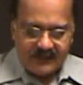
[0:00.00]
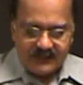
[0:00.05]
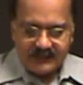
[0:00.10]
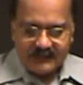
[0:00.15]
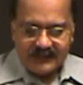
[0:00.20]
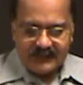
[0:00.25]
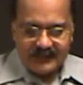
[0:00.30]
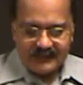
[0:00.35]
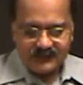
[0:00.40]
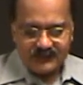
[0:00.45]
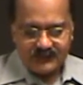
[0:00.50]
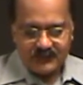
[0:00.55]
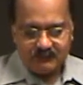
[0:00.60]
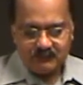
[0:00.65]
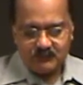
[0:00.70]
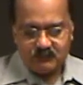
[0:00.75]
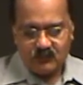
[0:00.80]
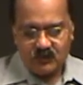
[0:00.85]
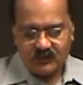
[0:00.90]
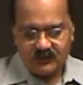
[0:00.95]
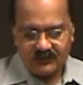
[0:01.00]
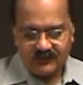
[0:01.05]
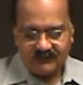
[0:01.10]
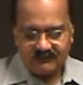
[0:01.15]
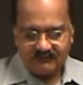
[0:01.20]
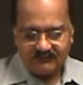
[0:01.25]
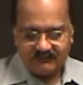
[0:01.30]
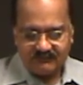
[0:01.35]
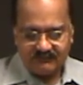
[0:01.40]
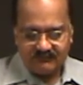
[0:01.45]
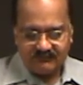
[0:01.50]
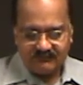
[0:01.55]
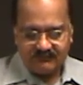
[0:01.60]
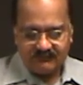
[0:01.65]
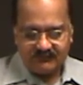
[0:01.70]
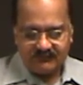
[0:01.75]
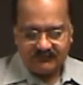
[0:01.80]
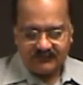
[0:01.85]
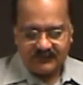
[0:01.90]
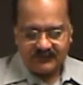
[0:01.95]
The S-shift model,
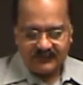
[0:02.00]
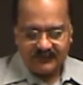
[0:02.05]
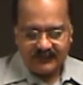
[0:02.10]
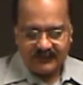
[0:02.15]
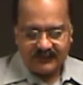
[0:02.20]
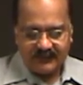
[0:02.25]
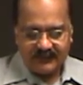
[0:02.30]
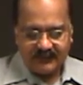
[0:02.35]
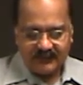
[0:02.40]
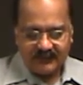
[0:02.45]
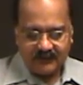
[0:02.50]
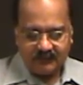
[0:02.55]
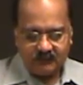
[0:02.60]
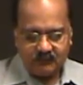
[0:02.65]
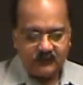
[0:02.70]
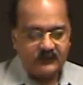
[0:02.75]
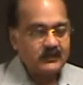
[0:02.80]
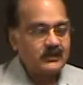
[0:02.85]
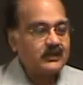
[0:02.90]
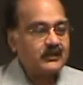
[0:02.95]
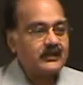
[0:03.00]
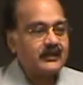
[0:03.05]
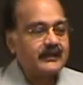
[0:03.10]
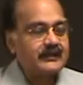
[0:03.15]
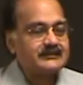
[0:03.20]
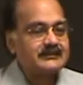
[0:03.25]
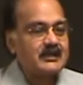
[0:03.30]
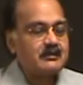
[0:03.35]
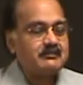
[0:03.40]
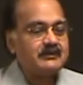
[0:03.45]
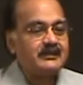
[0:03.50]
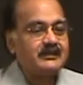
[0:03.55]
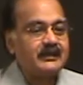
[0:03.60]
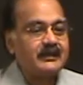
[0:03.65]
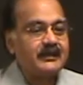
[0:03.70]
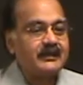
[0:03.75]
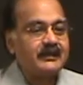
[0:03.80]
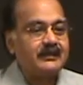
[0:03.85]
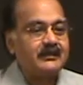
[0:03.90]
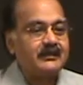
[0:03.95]
we
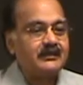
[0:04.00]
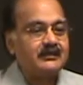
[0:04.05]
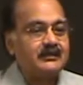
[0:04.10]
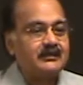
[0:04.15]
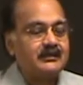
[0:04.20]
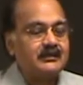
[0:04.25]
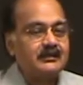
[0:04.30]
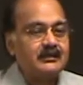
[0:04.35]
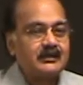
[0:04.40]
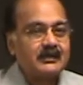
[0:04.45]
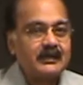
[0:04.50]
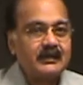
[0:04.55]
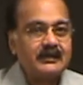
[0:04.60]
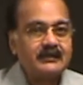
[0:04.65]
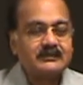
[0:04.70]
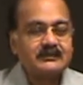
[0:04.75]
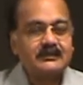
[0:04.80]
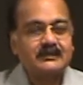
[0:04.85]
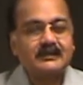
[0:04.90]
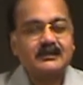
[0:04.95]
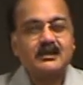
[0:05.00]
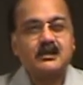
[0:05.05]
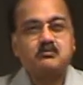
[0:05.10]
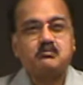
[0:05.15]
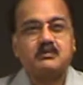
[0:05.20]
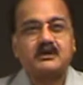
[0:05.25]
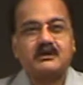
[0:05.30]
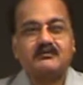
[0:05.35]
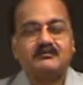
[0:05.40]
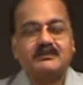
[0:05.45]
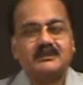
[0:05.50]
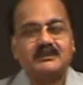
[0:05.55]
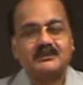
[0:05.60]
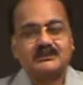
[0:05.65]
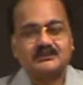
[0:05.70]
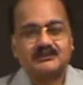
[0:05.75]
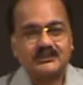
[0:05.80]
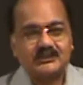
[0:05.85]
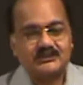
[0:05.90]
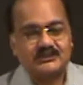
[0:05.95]
examined collected a number of
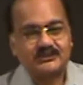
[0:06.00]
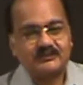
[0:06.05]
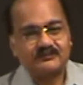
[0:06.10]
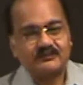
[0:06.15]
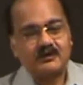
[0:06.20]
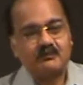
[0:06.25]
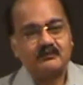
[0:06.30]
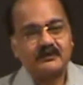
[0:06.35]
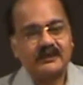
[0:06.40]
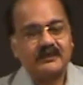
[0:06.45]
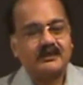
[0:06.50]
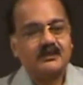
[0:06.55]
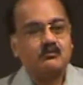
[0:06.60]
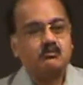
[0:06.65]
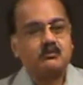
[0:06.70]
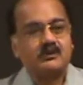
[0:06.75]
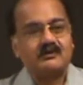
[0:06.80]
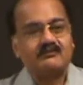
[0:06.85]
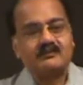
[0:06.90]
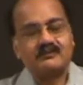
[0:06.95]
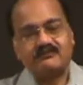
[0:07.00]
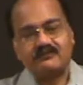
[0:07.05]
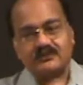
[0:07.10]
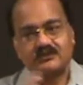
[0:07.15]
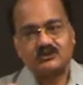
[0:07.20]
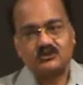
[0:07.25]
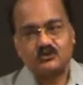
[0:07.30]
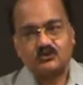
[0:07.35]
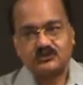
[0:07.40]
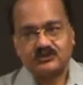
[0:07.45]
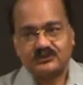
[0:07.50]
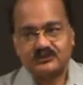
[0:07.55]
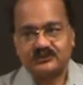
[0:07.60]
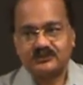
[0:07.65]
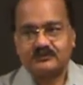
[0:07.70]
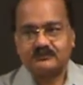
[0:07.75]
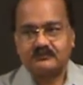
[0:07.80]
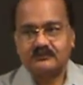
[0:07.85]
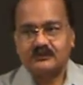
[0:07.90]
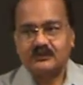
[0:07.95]
data sets from a number of different
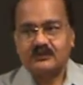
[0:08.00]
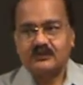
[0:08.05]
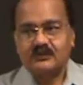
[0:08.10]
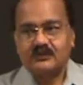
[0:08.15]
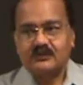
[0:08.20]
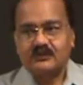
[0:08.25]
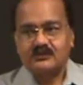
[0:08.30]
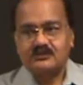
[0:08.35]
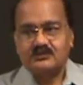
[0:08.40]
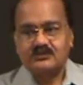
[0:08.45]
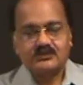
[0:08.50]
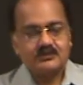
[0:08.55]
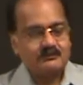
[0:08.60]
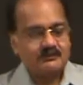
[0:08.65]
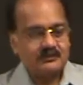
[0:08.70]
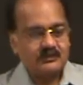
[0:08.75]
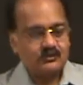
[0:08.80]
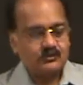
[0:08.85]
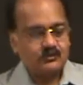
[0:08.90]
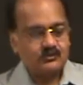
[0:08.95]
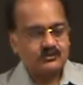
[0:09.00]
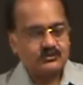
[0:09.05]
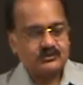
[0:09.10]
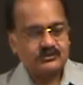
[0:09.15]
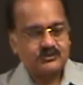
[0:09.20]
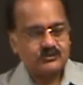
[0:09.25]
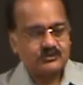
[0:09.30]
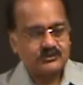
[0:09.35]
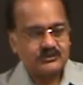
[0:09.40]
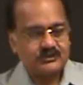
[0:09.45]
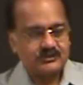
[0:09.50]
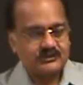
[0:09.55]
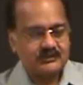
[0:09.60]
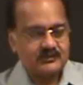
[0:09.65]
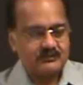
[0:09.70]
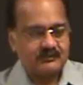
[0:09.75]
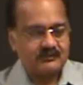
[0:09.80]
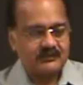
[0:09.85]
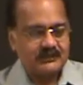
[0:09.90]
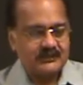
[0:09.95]
sources. So some of the sources,
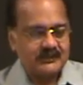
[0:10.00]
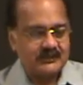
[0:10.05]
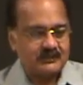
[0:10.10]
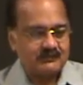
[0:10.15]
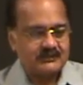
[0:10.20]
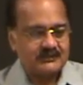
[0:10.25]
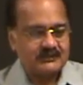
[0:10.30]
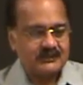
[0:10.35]
some of the data was